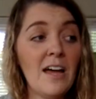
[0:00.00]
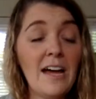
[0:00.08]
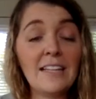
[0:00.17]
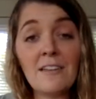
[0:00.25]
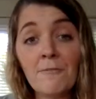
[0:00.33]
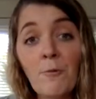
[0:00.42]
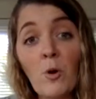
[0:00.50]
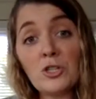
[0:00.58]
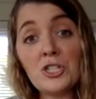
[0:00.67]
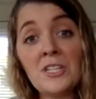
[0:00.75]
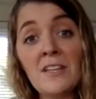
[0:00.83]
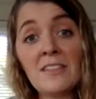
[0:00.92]
It's
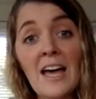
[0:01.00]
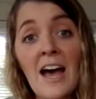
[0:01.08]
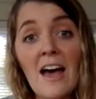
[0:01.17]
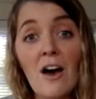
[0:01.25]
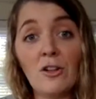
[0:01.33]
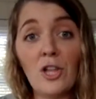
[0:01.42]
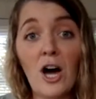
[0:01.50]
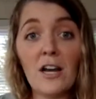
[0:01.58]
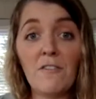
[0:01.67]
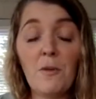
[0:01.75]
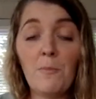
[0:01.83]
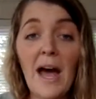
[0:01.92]
unfortunate that a lot
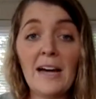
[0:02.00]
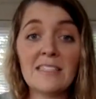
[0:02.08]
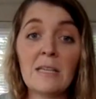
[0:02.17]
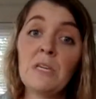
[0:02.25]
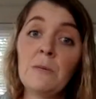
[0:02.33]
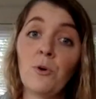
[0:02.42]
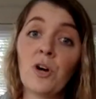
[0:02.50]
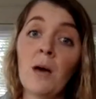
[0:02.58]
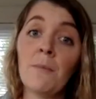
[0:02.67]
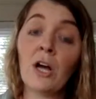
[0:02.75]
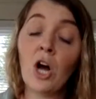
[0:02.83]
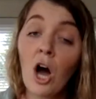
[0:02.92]
of the bats that people
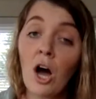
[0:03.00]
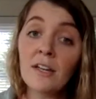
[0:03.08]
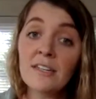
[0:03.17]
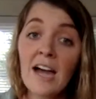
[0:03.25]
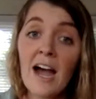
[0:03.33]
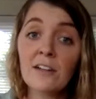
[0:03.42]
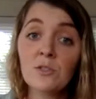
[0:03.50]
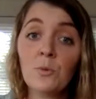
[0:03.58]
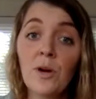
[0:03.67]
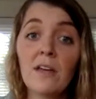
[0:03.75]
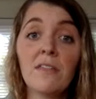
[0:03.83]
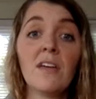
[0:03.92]
come in contact
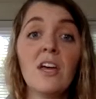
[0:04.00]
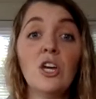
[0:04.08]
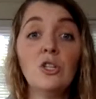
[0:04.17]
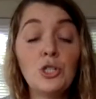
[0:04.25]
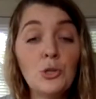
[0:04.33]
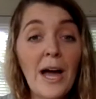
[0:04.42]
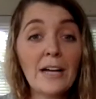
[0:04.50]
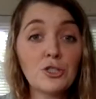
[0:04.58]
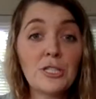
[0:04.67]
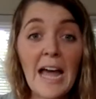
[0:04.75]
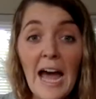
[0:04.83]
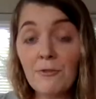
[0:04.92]
with do
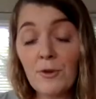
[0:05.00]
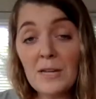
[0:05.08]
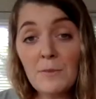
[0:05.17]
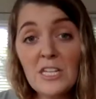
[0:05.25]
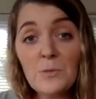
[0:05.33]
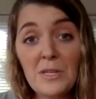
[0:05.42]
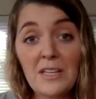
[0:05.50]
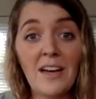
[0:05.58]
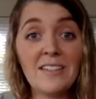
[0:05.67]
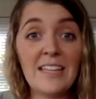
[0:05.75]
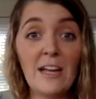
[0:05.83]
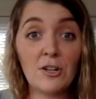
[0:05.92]
actually have rabies
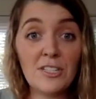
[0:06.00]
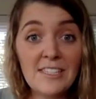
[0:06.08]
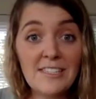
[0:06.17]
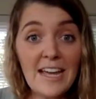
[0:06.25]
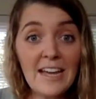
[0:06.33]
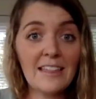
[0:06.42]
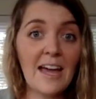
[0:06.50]
because they are sick.